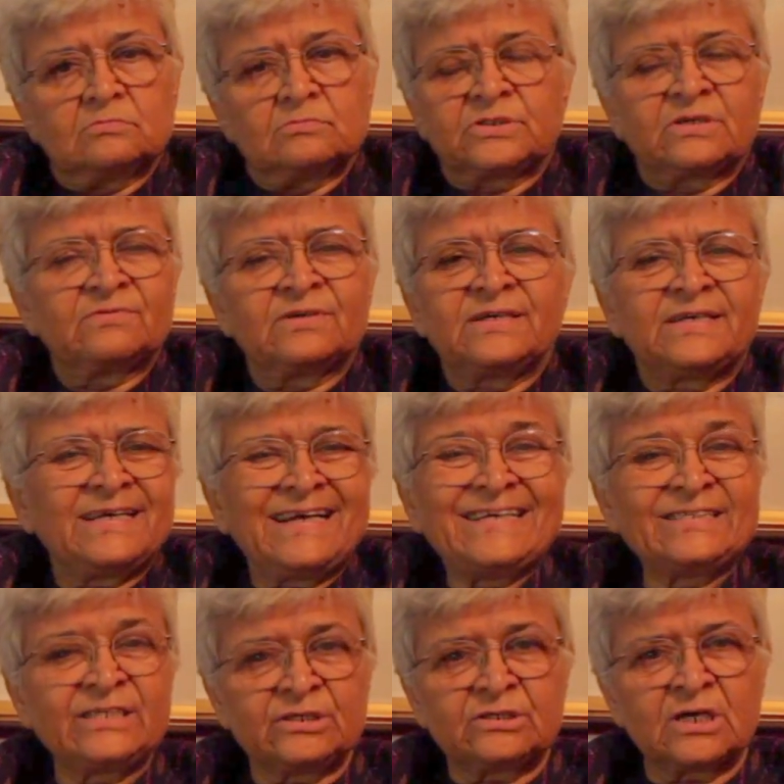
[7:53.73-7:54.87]
70,
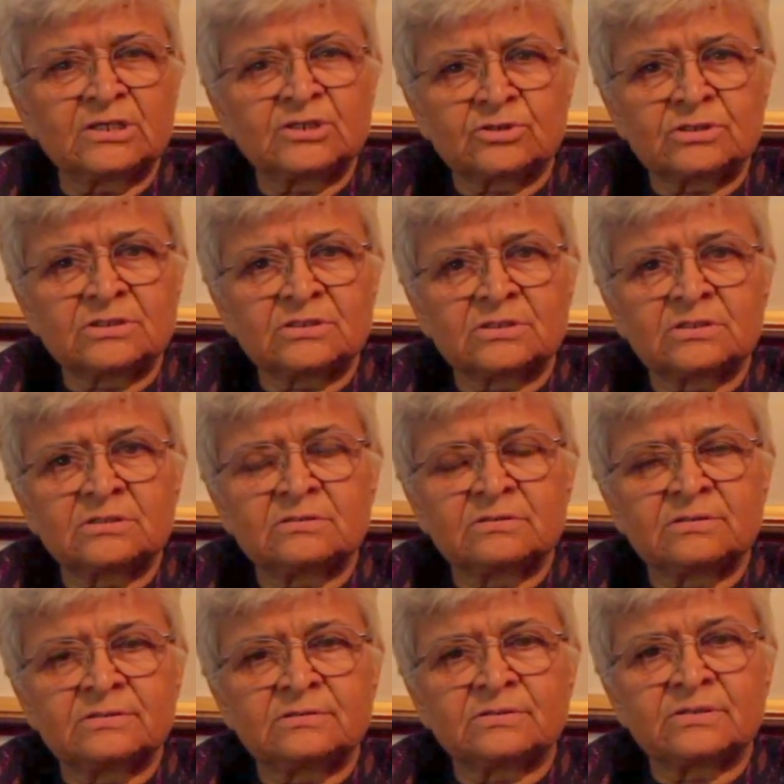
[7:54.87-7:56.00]
80 countries in
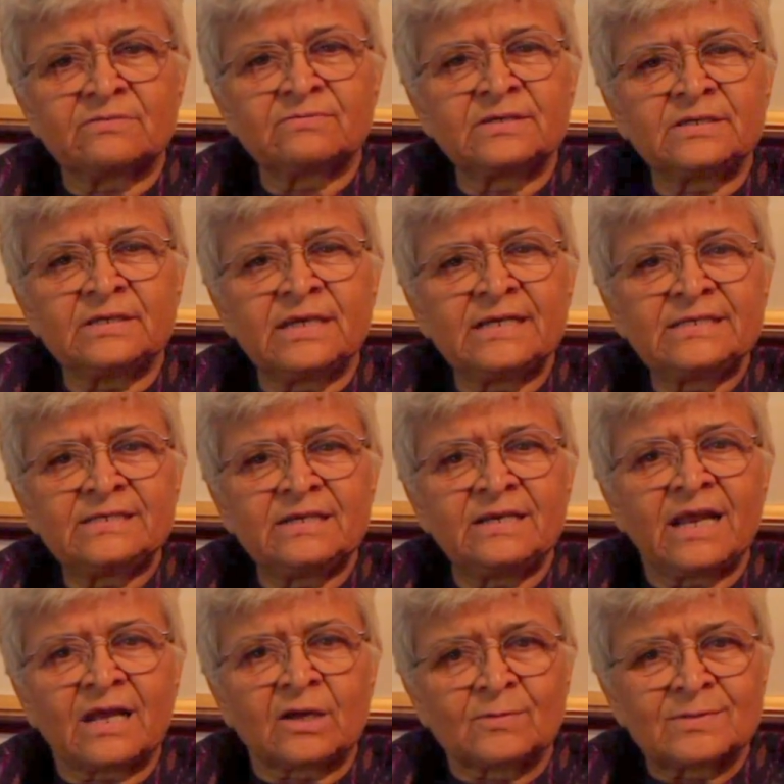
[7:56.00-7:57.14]
70, 80
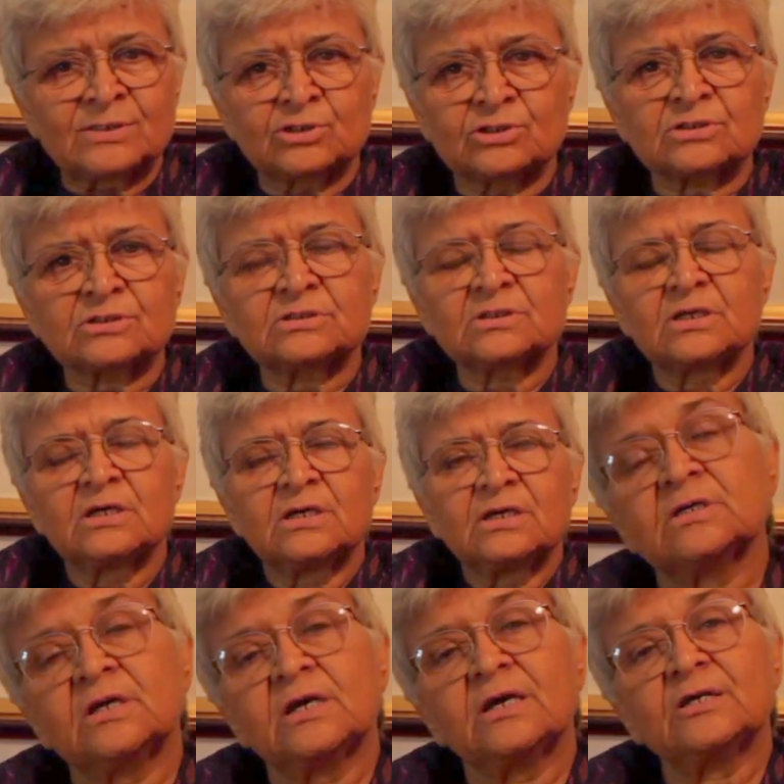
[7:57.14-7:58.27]
languages.
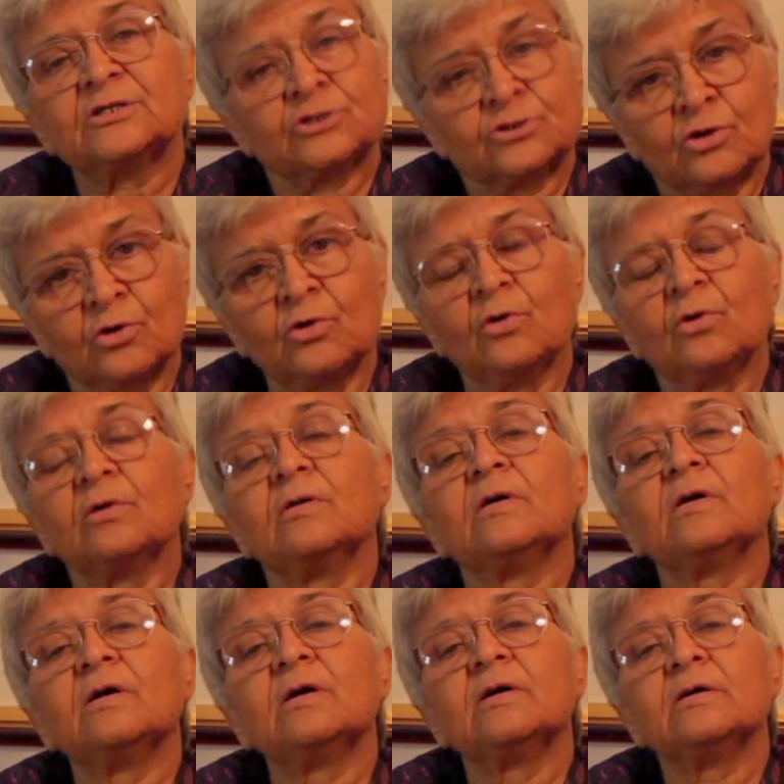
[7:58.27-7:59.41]
So,
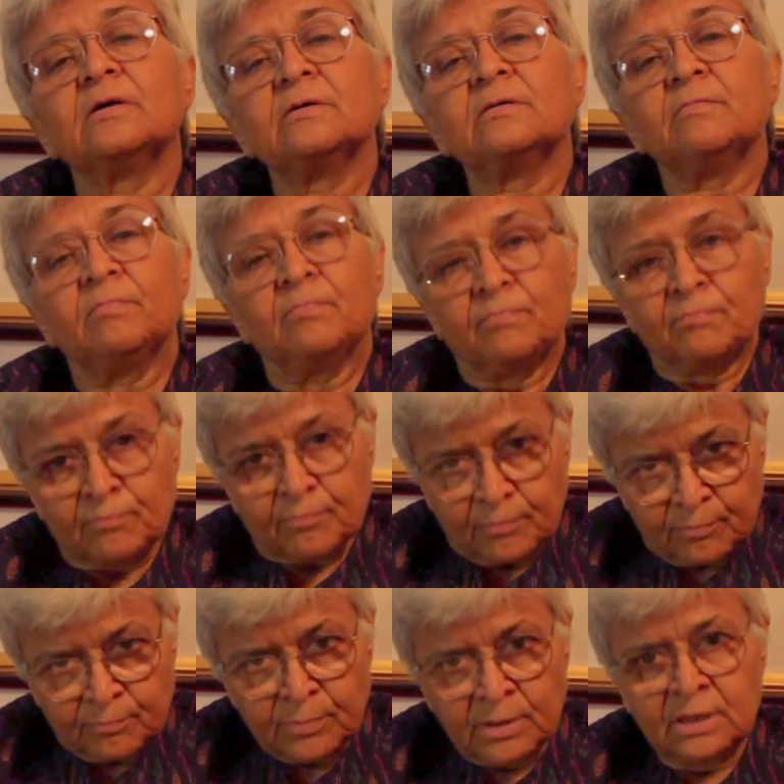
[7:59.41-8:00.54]

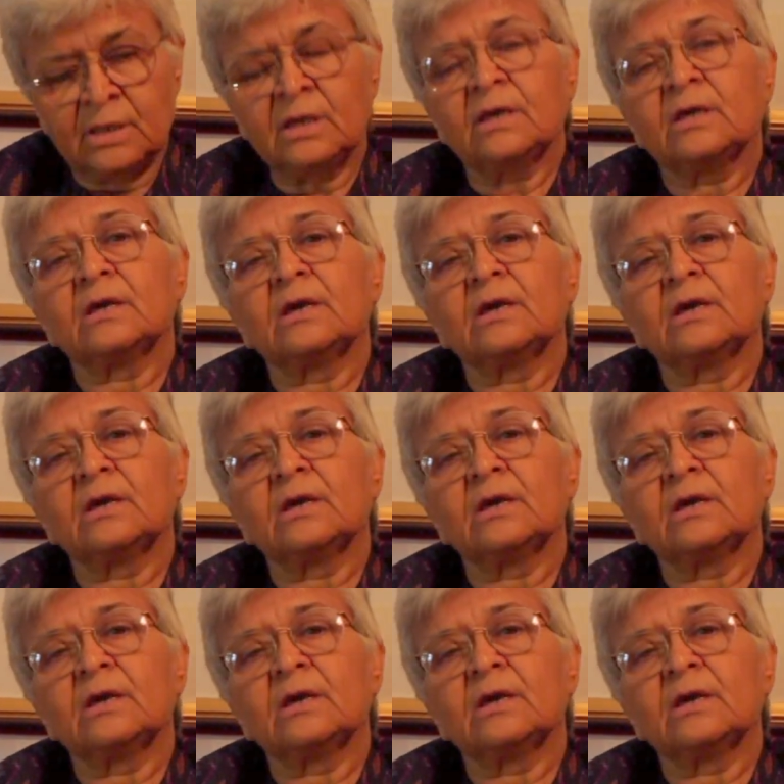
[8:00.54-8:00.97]
me,